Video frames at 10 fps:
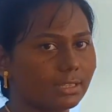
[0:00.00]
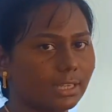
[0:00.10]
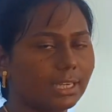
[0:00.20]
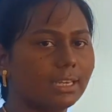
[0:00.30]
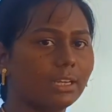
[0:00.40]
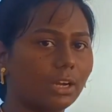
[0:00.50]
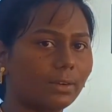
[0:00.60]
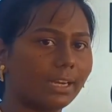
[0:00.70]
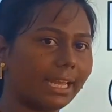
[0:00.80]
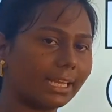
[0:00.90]
It
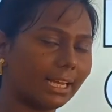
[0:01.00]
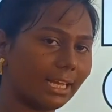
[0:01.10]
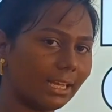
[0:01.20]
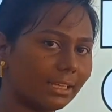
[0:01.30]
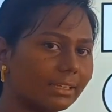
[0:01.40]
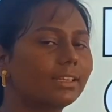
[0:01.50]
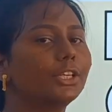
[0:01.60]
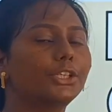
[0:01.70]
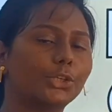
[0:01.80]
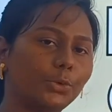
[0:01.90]
looks like a
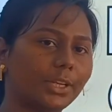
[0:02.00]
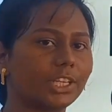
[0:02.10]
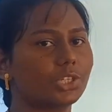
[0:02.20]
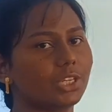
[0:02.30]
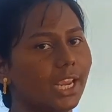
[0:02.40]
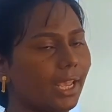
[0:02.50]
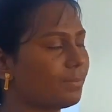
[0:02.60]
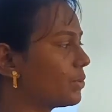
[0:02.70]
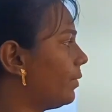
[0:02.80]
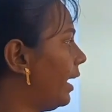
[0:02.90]
2D
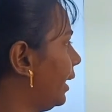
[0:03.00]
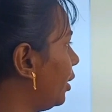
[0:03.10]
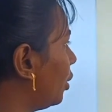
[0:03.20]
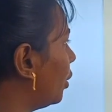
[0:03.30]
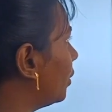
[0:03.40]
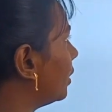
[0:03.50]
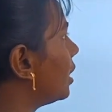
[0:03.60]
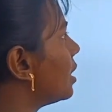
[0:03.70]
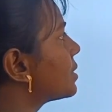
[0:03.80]
shapes. Very good.